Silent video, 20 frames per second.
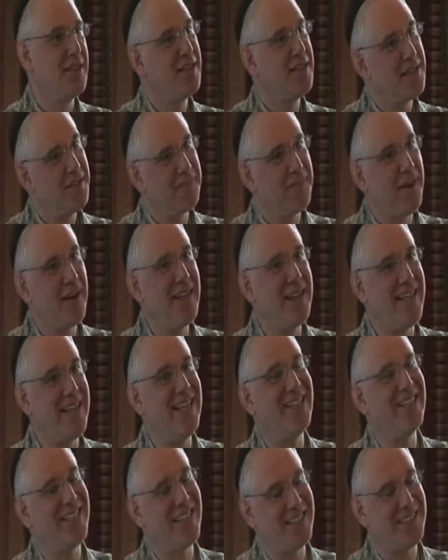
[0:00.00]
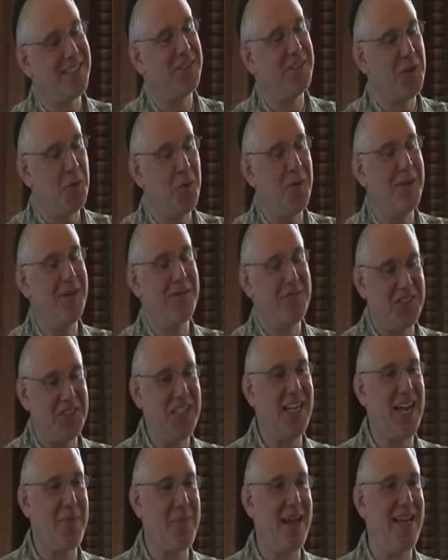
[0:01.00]
the funny thing is that she
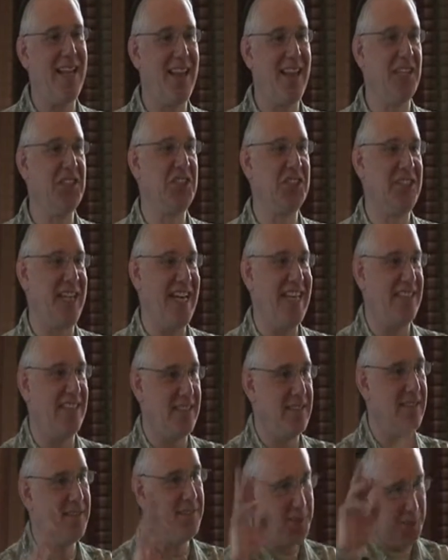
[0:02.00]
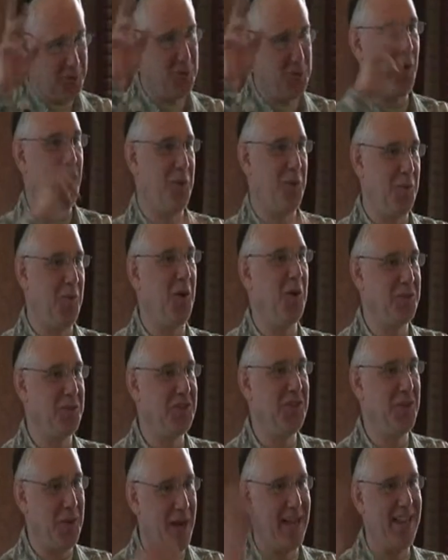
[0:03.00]
and I made a lunch date, quote unquote. You
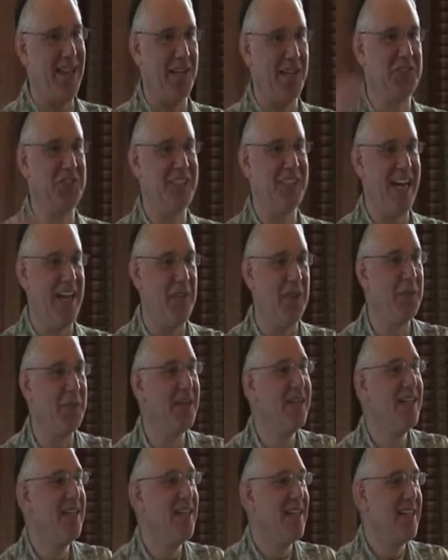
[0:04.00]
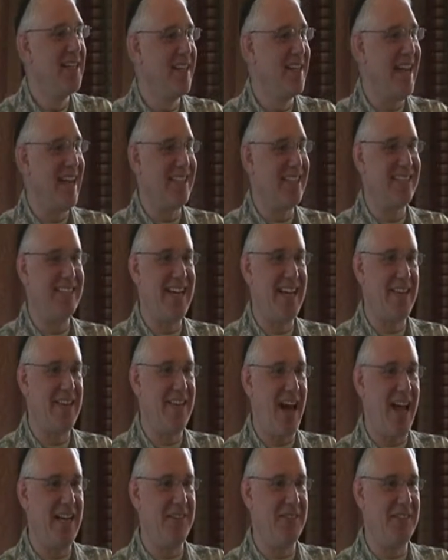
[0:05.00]
know, we had lunch together the next day at the
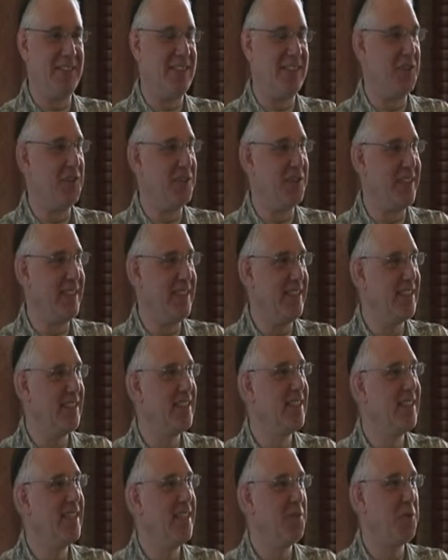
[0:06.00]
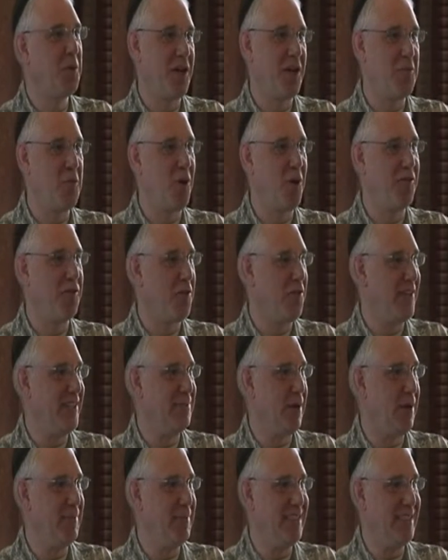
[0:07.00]
dining facility. One of the wonderful things
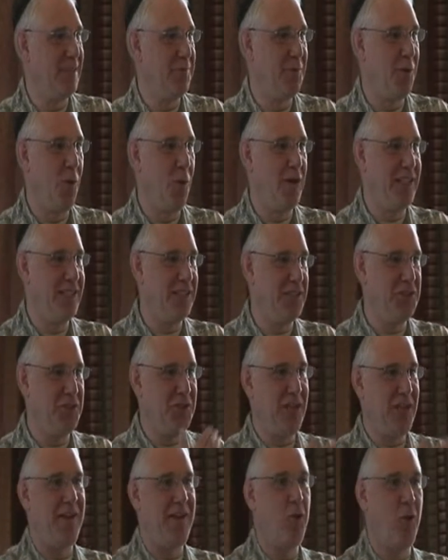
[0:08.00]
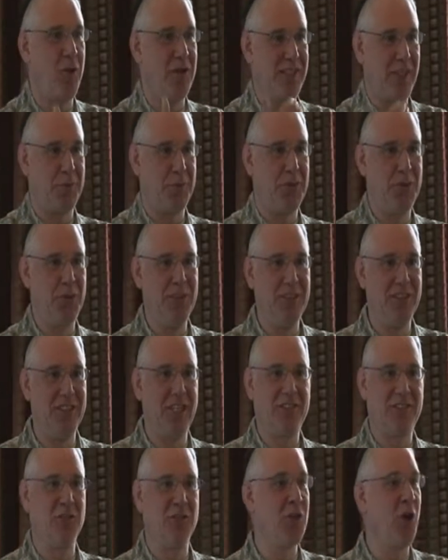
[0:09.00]
about being deployed is you have all these opportunities
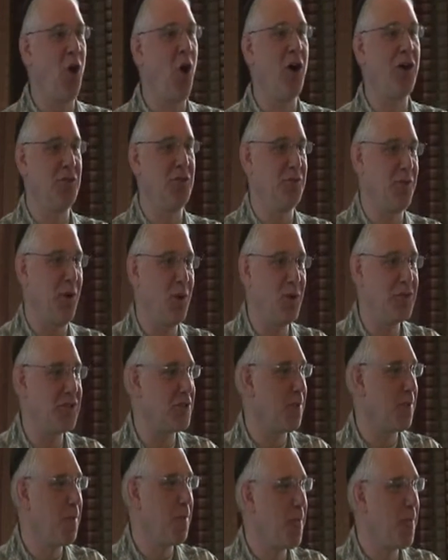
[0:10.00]
just to talk to folks.